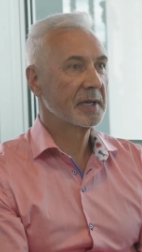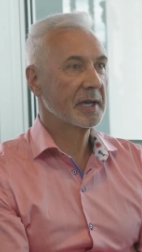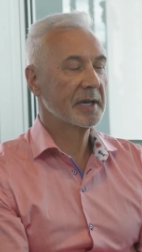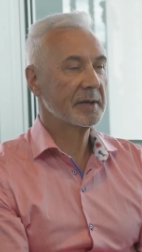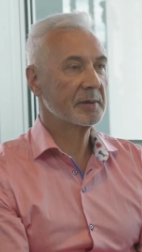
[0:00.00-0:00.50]

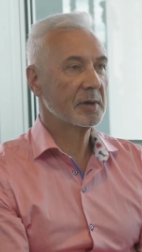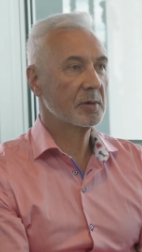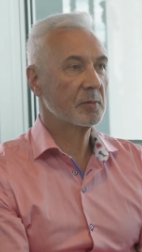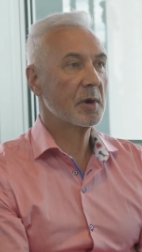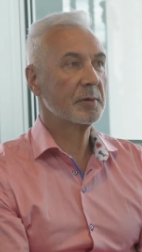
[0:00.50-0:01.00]
uh, or
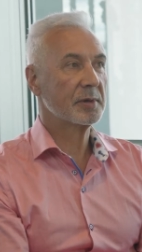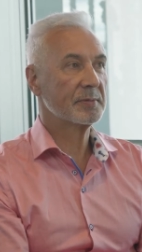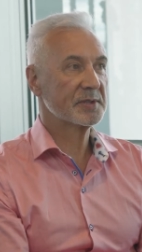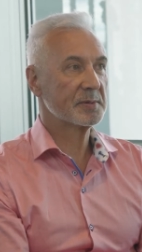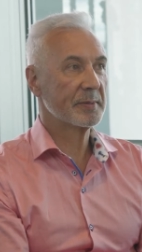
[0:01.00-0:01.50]

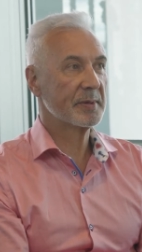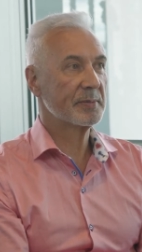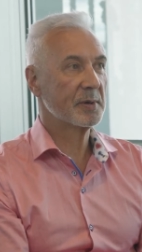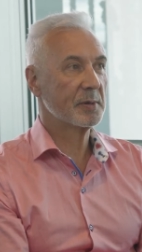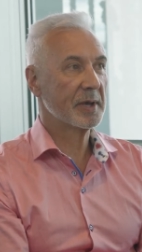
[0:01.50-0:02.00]
Waltham swimming
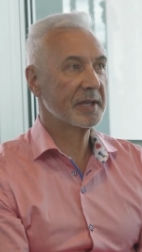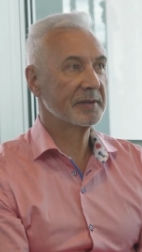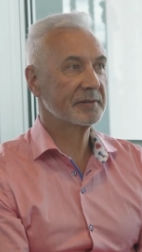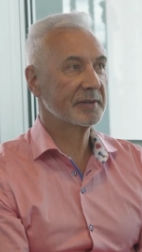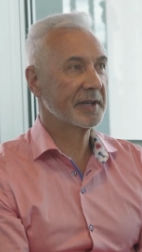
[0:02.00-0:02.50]
pool,
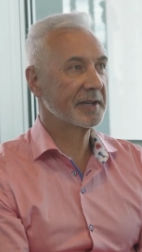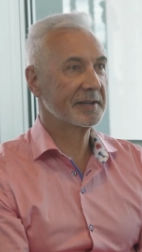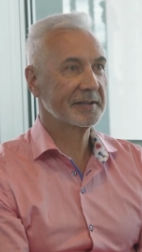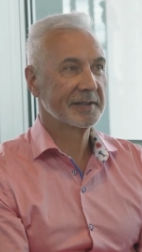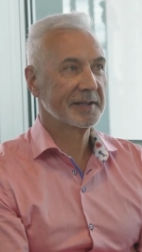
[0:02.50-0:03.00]
and uh,